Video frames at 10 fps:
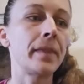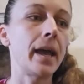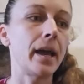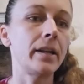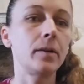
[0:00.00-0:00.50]

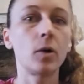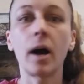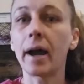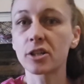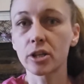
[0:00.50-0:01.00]
and it will
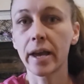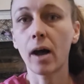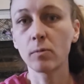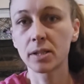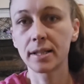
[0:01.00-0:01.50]
actually
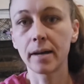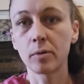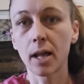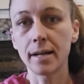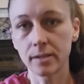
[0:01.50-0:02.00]
help
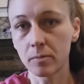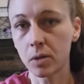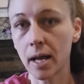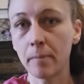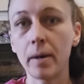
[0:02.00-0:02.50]
stabilize the
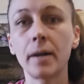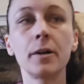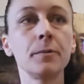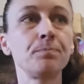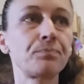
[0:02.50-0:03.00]
plant
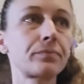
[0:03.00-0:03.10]
better.